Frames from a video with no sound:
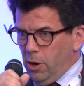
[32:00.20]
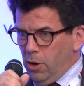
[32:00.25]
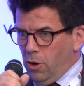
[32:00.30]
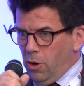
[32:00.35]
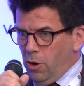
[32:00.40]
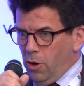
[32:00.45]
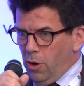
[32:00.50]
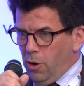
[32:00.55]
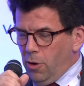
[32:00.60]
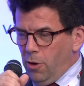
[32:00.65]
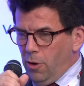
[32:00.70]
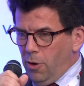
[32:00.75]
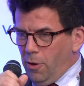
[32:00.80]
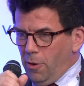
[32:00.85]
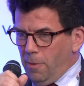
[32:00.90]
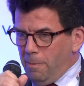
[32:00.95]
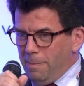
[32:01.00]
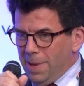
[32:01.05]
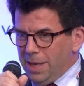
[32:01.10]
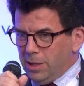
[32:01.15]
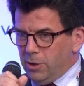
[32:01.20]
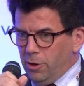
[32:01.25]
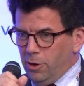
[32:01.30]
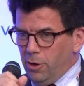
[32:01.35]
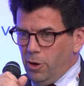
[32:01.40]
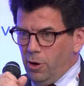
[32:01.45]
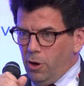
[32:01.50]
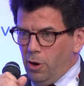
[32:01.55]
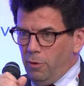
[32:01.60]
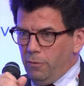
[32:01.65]
a, a,
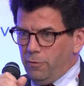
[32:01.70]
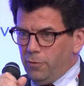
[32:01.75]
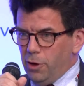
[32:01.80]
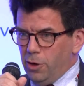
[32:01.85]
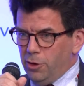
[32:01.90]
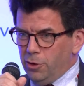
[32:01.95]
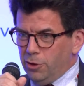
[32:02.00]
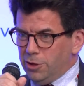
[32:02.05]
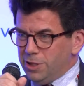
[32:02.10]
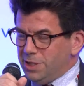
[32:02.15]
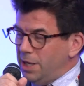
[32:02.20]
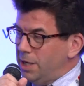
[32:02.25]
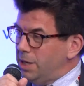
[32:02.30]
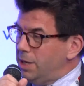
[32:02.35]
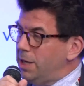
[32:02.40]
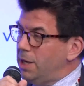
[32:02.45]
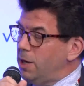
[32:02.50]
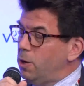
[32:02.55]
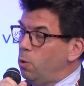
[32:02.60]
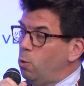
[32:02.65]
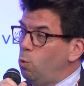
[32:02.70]
matter of understanding